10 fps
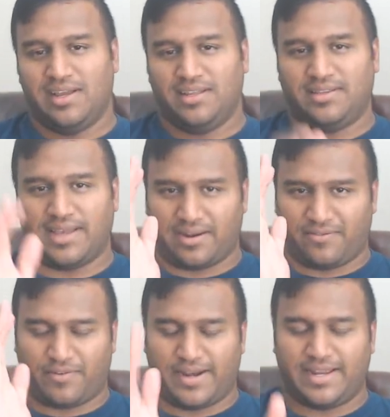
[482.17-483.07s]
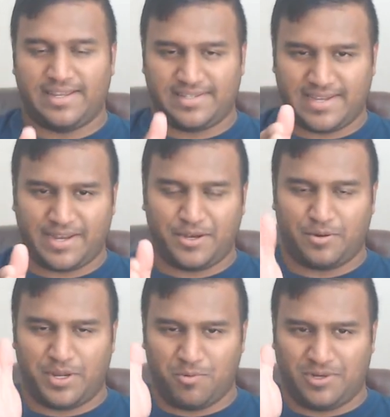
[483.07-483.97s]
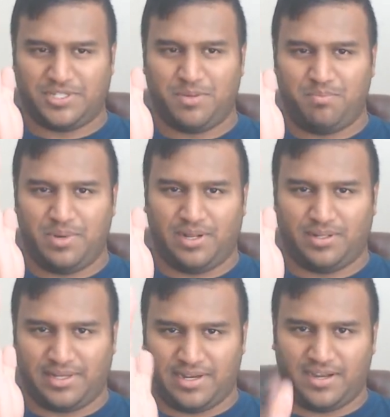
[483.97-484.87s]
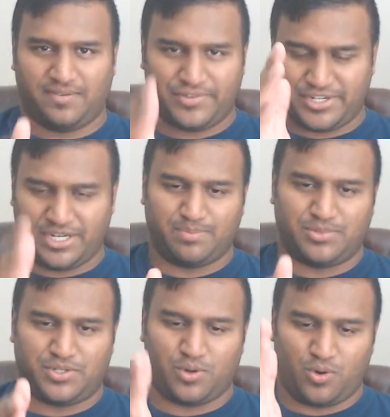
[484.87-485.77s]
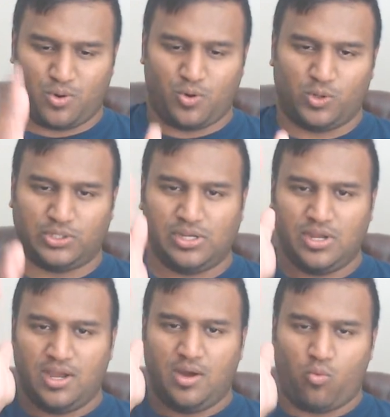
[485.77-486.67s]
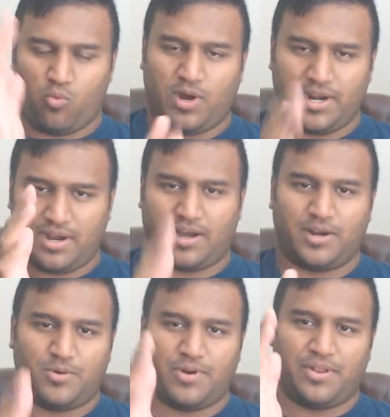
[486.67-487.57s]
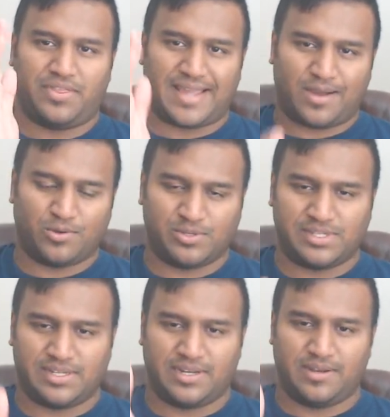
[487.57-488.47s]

that Frankie said, he wants to build enough ships to hold 100,000